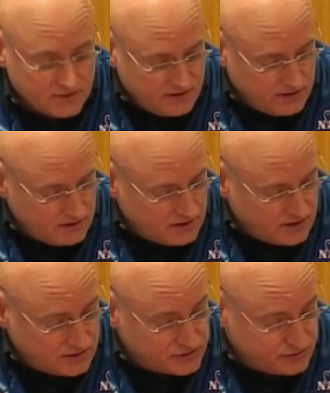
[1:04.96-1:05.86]
in
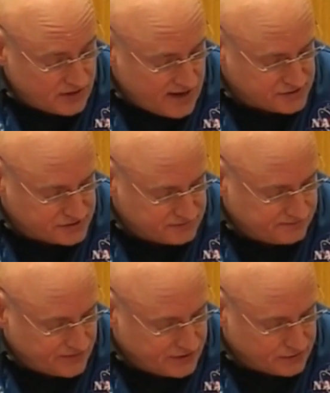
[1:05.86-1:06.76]
uh, two thousand,
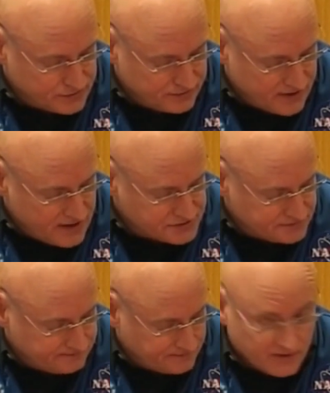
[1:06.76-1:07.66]
the year two
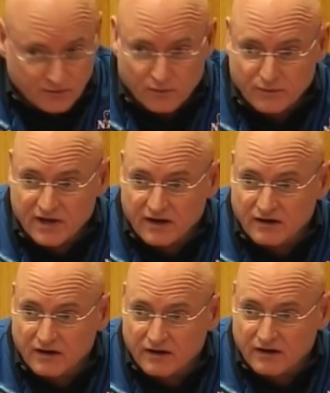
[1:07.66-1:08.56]
thousand, when we
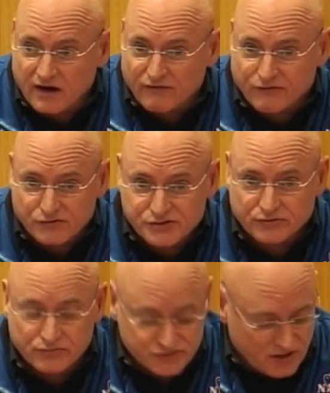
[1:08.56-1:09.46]
had uh, our first
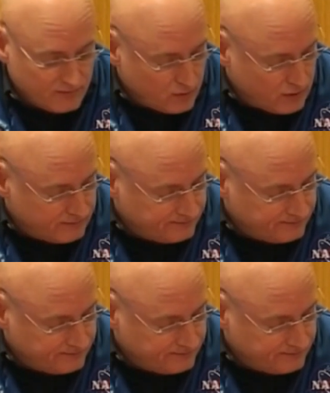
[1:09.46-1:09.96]
crews on board.